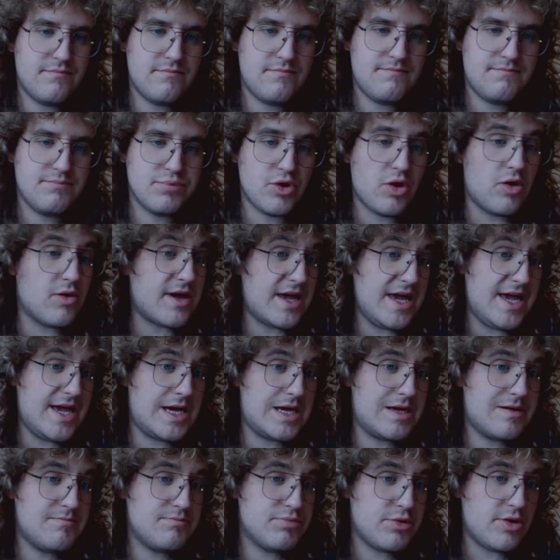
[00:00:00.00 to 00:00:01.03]

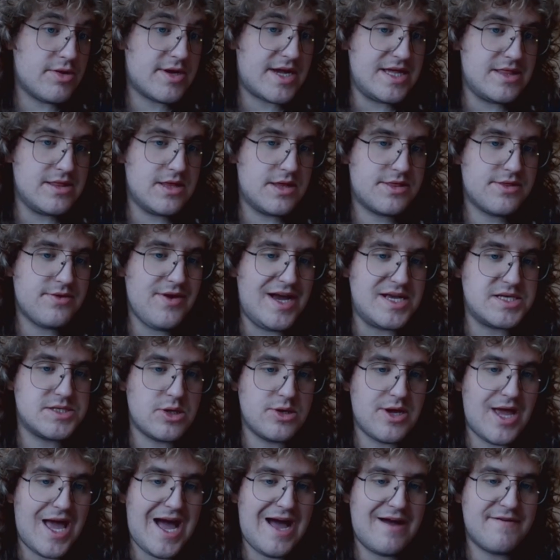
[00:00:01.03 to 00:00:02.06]
blocking the threat. So
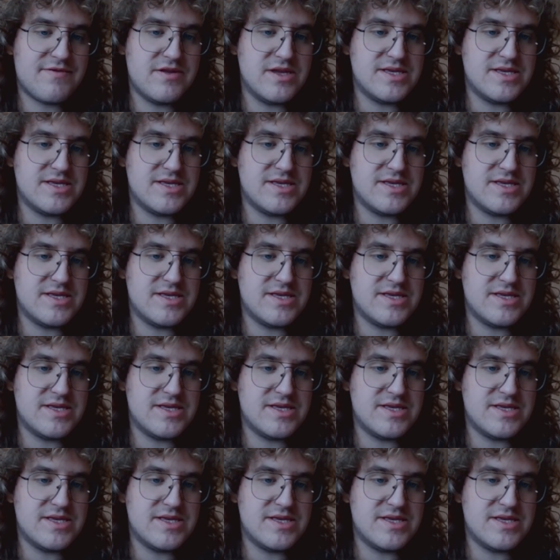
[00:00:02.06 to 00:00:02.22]
you have to